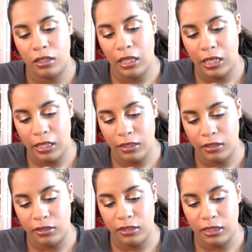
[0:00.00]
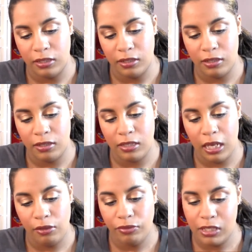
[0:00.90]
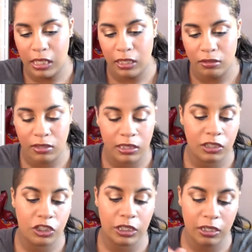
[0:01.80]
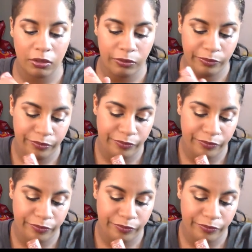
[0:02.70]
and this is in South Saint Seashell.